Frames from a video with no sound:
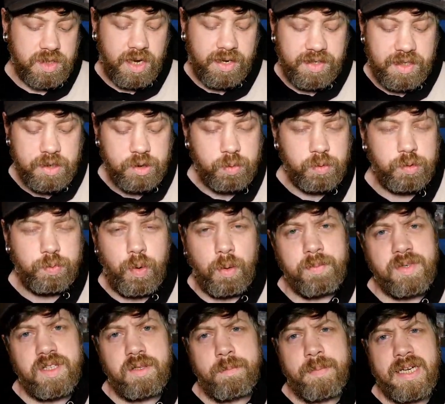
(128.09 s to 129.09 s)
and this was
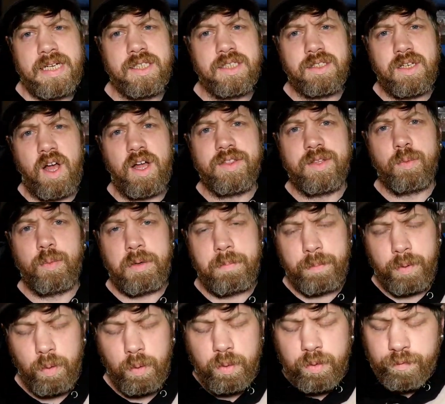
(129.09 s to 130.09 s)
probably the biggest card that we
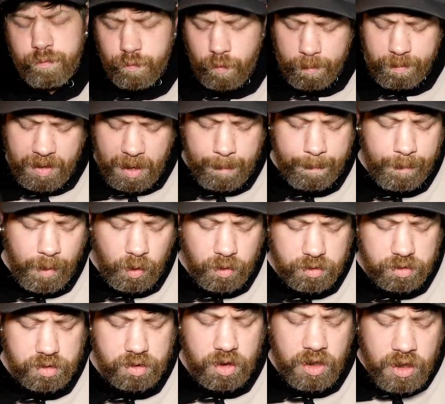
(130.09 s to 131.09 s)
pulled from that
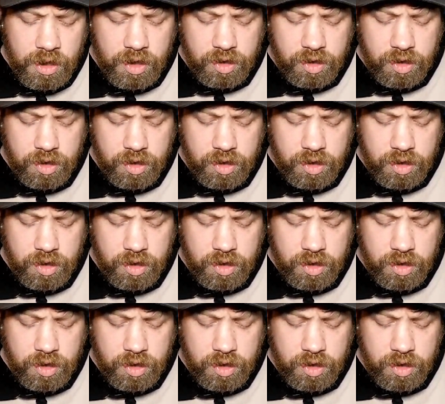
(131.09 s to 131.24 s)
box.